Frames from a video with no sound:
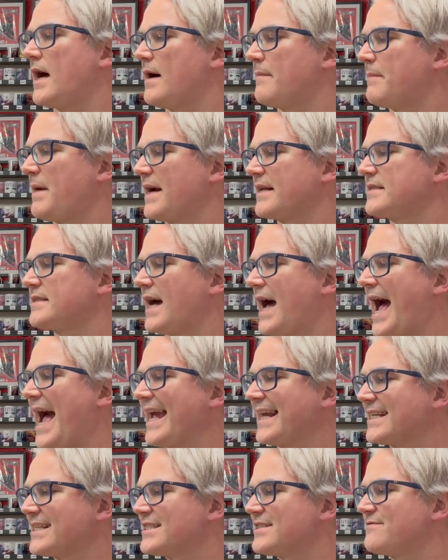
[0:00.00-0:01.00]
Back to
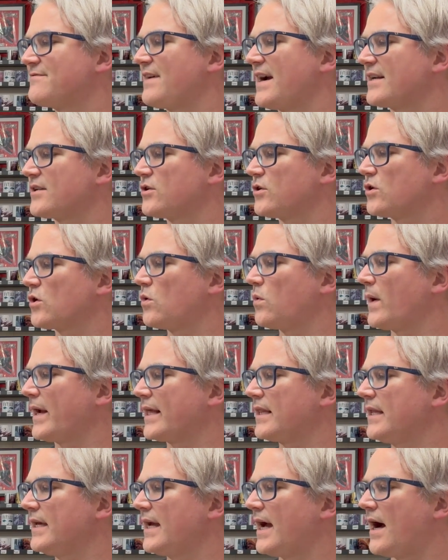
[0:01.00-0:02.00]
X-Factor
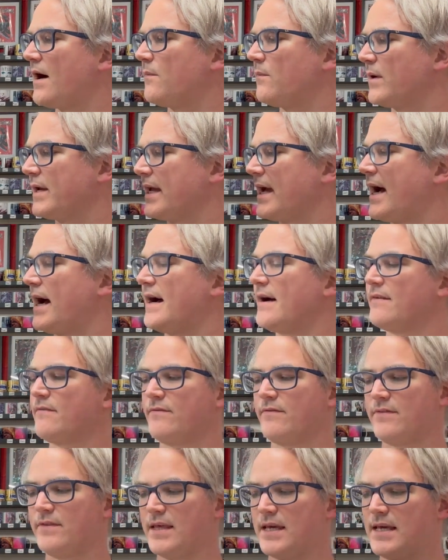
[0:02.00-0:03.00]
quickly, and we
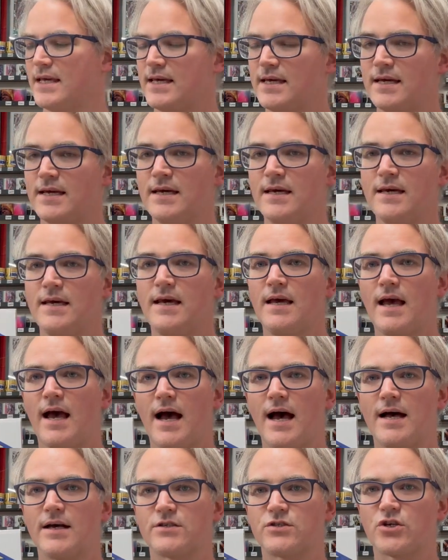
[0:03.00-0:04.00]
have the
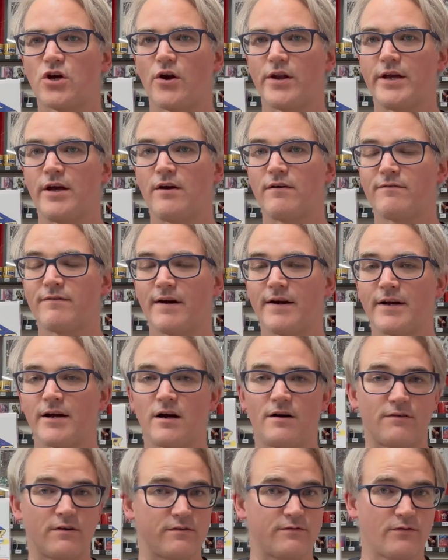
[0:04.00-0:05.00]
Scotty Young variant
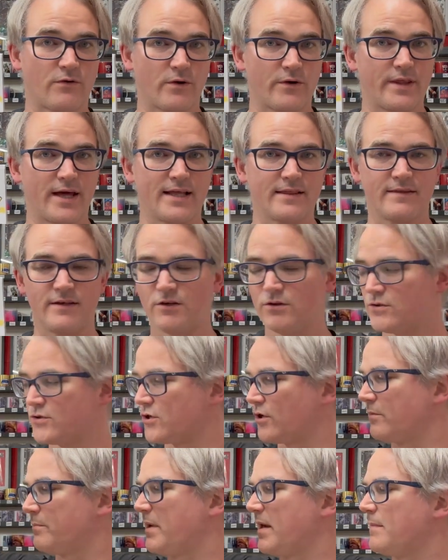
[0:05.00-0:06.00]
cover for that, the
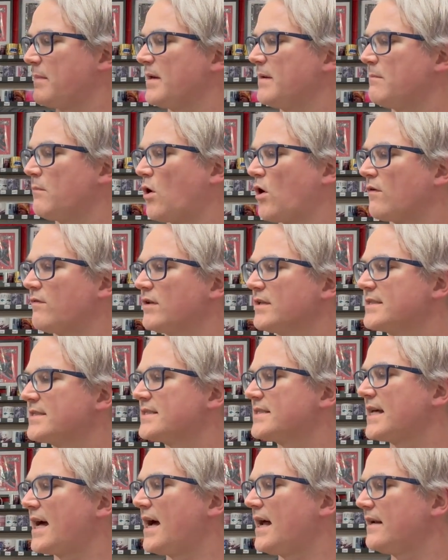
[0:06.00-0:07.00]
usual baby Marvel
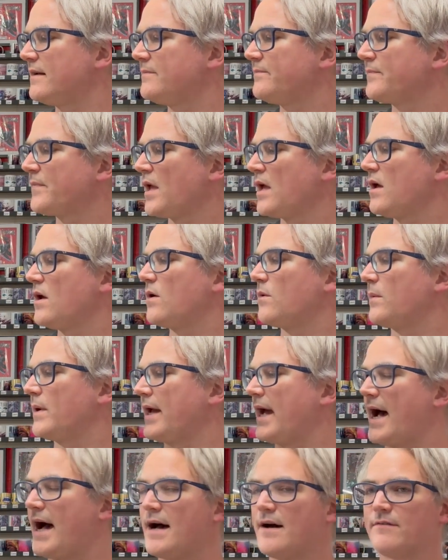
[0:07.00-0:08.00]
style. We
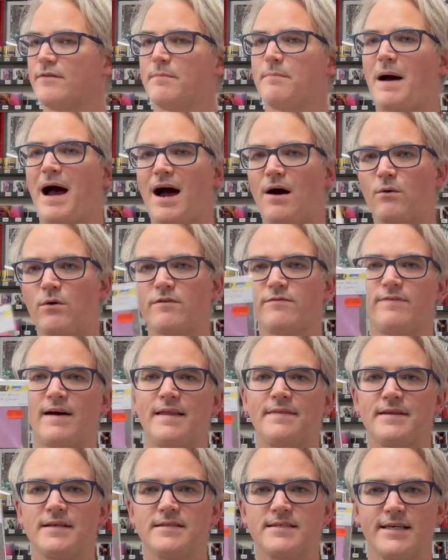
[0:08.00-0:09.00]
have the Power
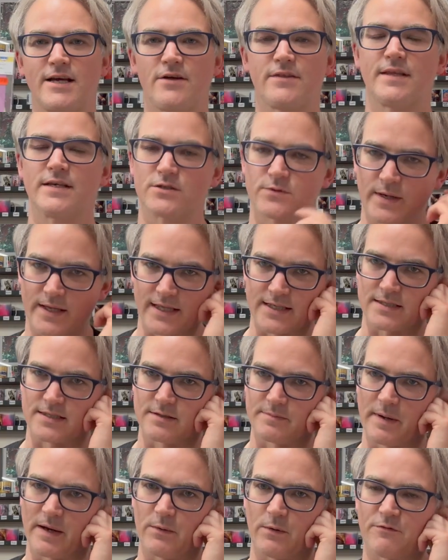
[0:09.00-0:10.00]
Fantasy out this week. This is
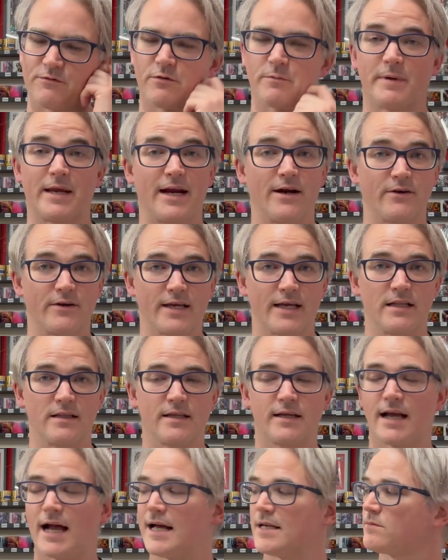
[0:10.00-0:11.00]
a big one from Kieran Gillen
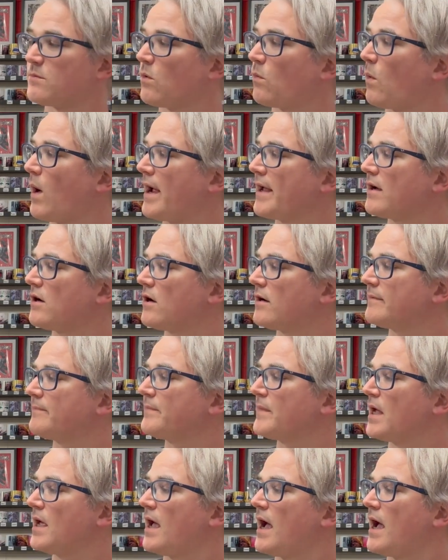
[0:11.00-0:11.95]
and Casper Weingart.